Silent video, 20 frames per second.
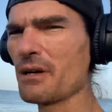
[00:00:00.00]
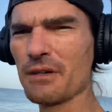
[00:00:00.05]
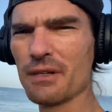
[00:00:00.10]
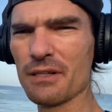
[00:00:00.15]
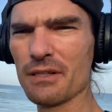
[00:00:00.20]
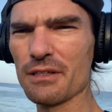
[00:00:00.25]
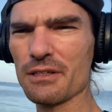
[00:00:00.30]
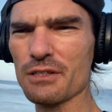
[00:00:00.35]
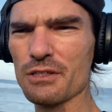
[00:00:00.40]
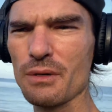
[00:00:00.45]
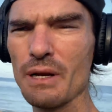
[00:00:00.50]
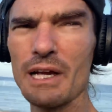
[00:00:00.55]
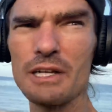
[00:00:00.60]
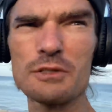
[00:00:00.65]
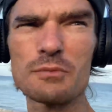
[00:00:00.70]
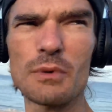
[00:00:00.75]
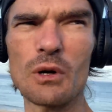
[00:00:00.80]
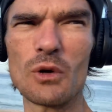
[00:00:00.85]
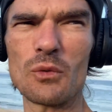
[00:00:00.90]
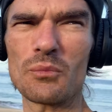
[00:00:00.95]
here, Crash
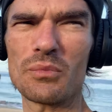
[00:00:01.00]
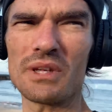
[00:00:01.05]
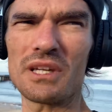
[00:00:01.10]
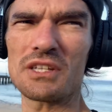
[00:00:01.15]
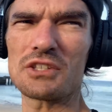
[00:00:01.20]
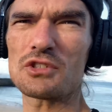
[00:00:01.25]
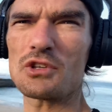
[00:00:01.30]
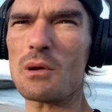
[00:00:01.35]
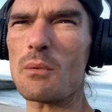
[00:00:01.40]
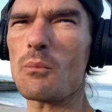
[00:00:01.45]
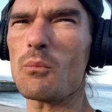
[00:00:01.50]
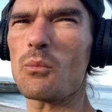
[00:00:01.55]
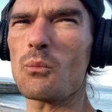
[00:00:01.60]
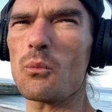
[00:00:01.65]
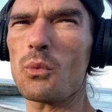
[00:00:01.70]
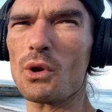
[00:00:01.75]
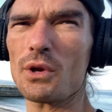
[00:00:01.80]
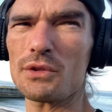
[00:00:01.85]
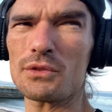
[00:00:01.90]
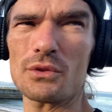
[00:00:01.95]
Boat Beach,
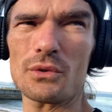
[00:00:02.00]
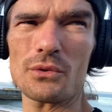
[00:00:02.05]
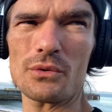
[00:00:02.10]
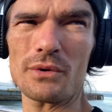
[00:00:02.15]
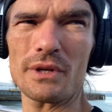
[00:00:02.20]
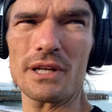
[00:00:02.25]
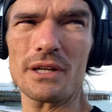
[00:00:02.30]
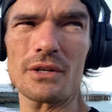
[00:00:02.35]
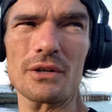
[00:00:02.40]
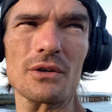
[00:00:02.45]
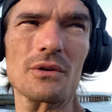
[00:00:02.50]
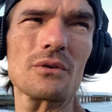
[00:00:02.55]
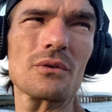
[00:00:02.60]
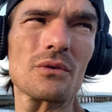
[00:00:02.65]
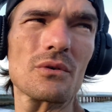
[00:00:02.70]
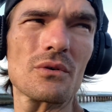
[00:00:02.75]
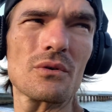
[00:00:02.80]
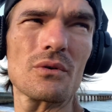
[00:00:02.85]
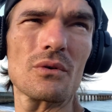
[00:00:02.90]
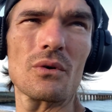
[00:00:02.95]
Puerto Rico,
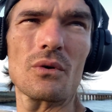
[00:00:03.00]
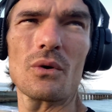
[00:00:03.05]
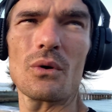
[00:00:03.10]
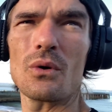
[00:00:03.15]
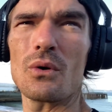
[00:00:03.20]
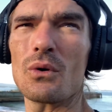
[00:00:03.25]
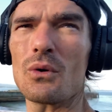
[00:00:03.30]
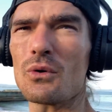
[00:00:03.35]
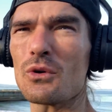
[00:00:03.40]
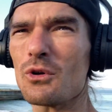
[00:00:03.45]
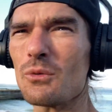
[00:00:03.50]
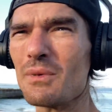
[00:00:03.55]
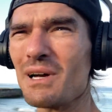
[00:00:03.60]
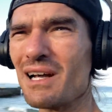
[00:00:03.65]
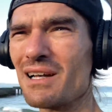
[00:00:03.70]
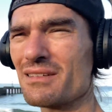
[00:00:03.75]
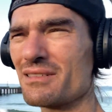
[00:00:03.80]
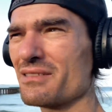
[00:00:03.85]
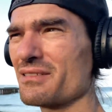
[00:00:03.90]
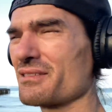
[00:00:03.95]
uno
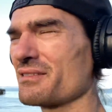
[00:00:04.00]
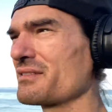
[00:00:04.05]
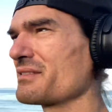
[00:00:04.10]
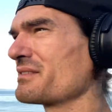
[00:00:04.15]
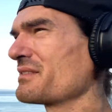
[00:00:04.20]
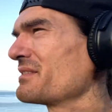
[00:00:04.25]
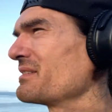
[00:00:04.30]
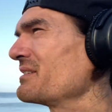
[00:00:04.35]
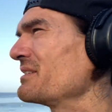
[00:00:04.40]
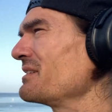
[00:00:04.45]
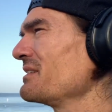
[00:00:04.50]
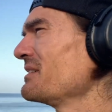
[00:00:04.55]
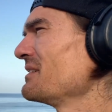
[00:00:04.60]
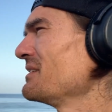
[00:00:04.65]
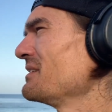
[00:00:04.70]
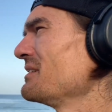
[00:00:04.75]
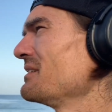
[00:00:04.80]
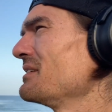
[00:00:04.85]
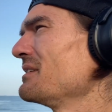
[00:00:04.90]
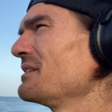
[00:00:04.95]
mas.
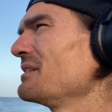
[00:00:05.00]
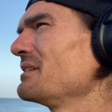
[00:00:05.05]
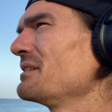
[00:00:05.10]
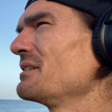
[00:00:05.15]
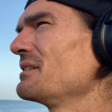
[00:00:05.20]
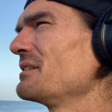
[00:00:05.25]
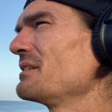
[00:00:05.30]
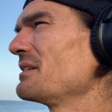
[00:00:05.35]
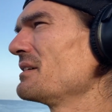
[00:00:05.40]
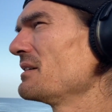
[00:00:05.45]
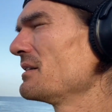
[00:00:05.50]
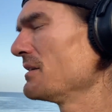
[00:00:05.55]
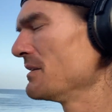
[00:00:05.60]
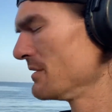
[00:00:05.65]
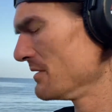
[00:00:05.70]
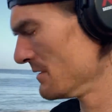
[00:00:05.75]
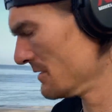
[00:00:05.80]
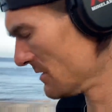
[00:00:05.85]
And